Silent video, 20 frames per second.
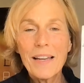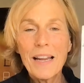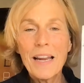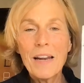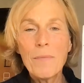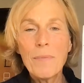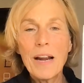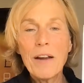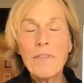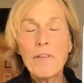
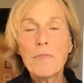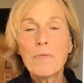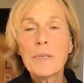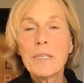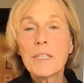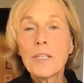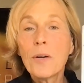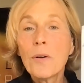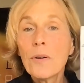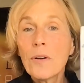And wherever we
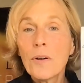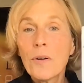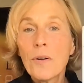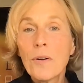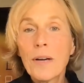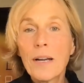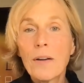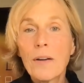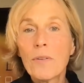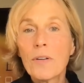don't
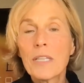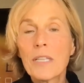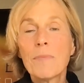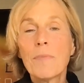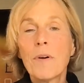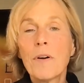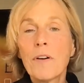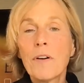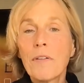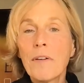look, it looks
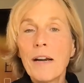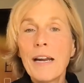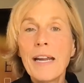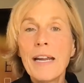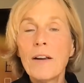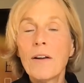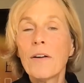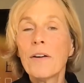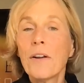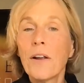more
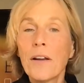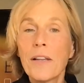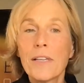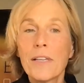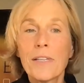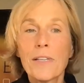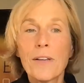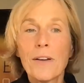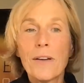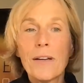gray or not
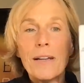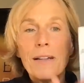as good.